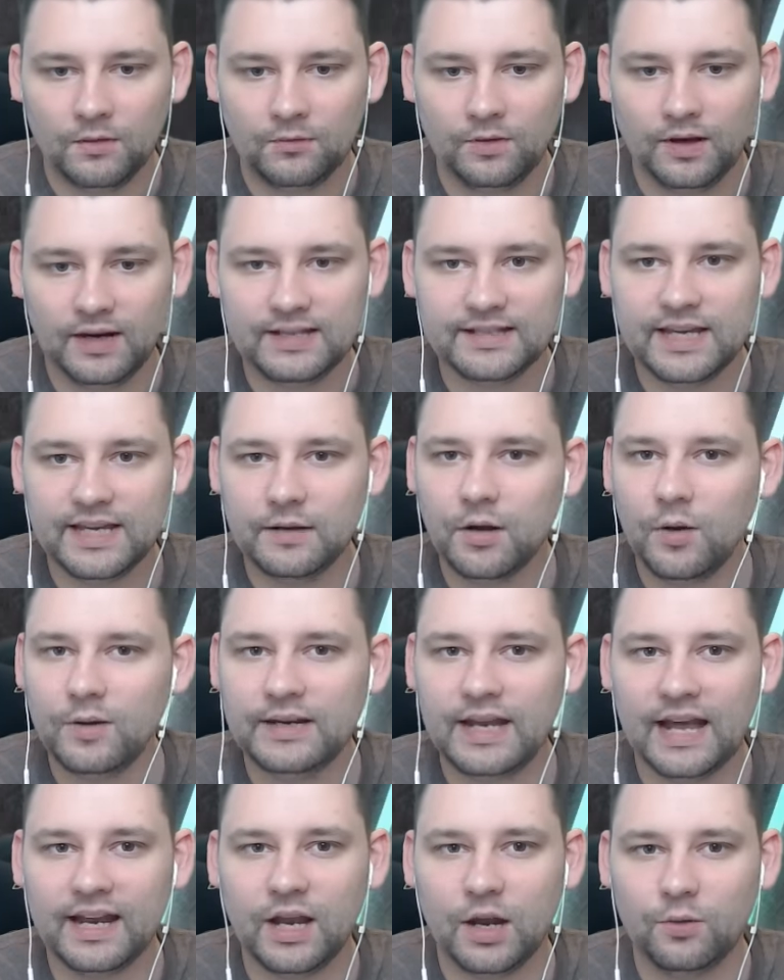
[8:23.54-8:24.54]
Right, let's keep going
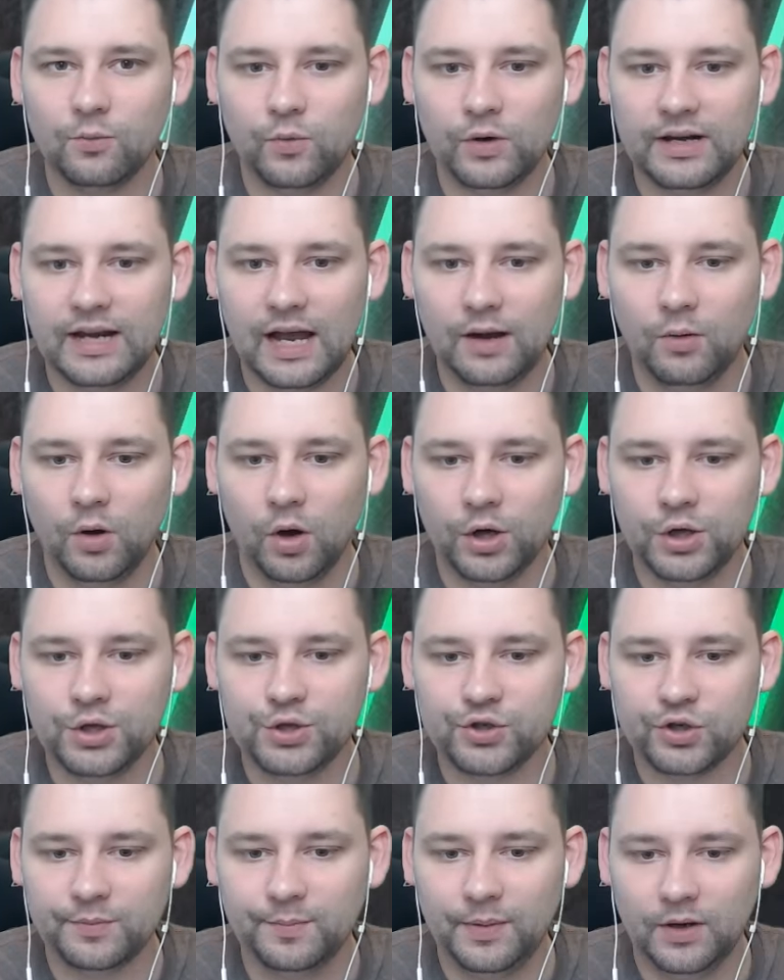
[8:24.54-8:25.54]
down then. We're now
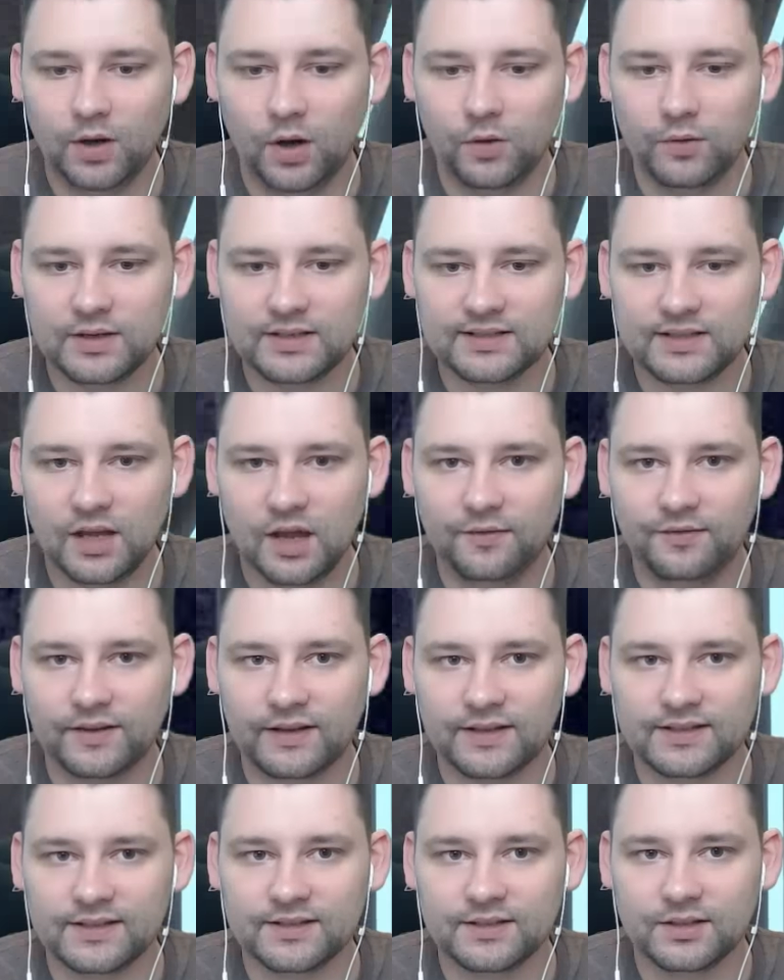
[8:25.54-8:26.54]
100 below the
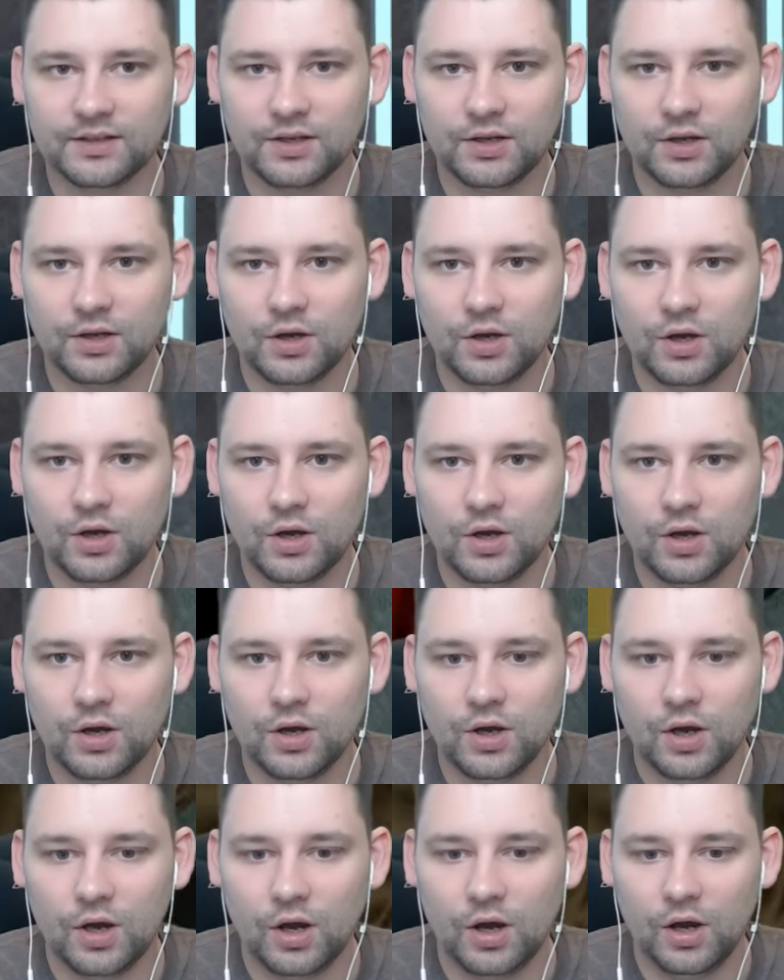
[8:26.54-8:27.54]
surface.
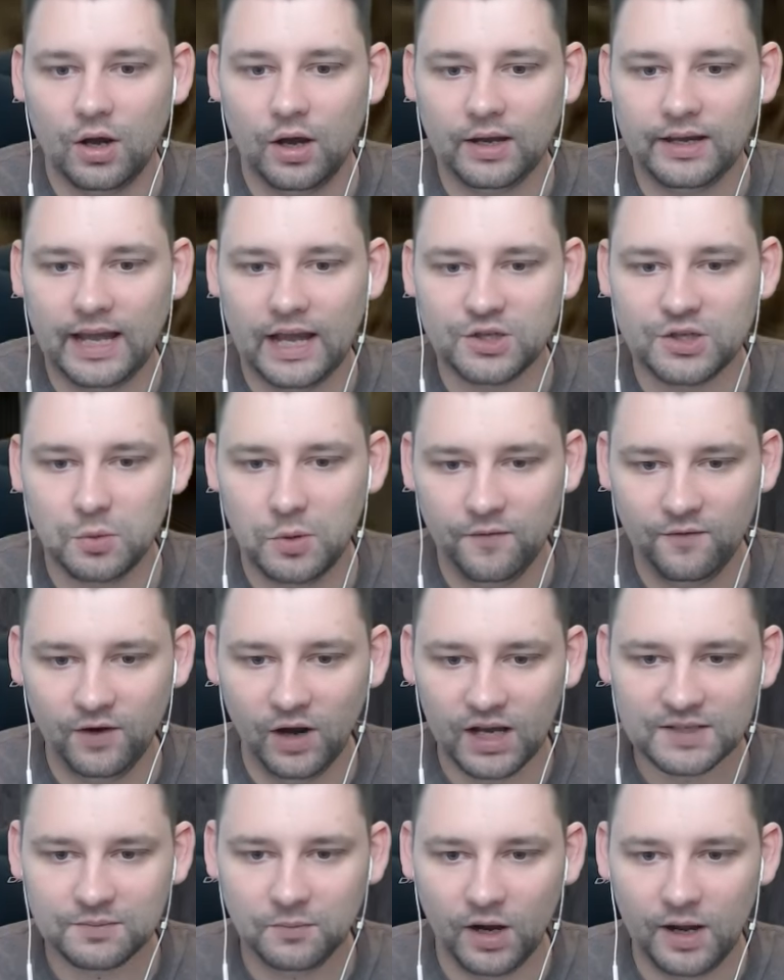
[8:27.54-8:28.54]
Okay, so we've
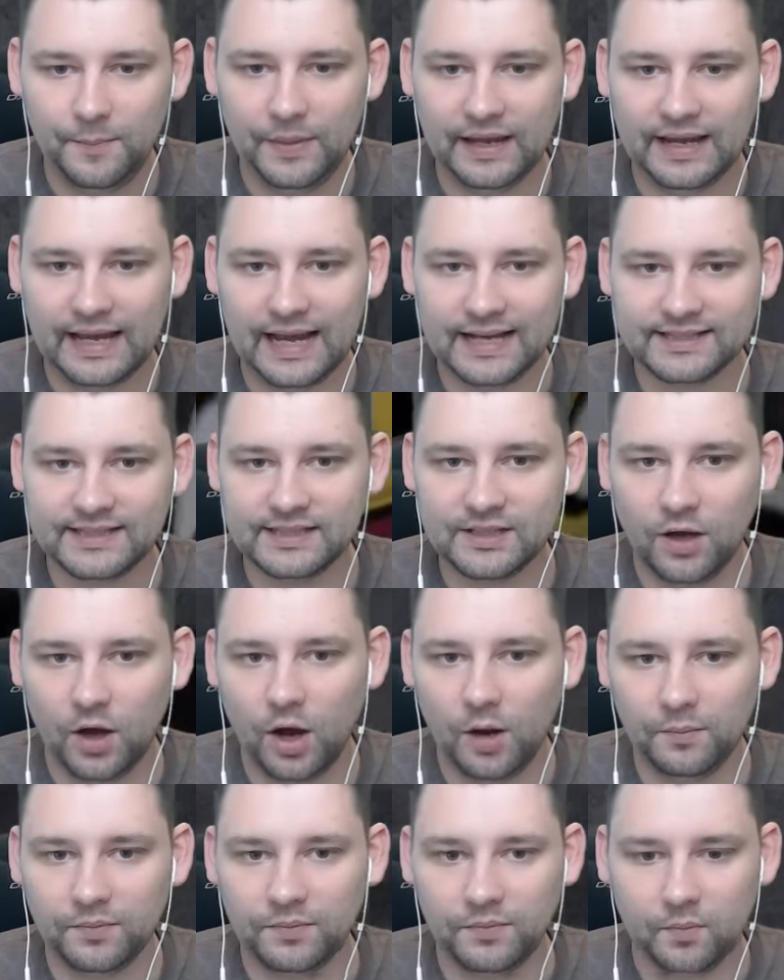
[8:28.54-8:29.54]
lost my pickaxe's
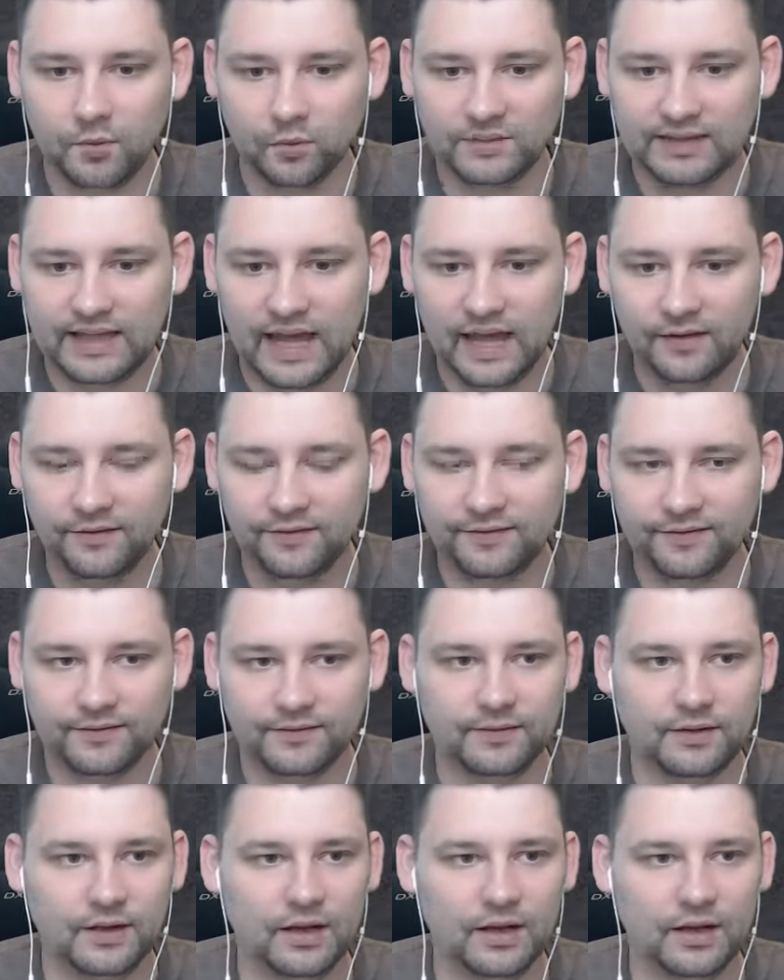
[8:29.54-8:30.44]
optimal depth.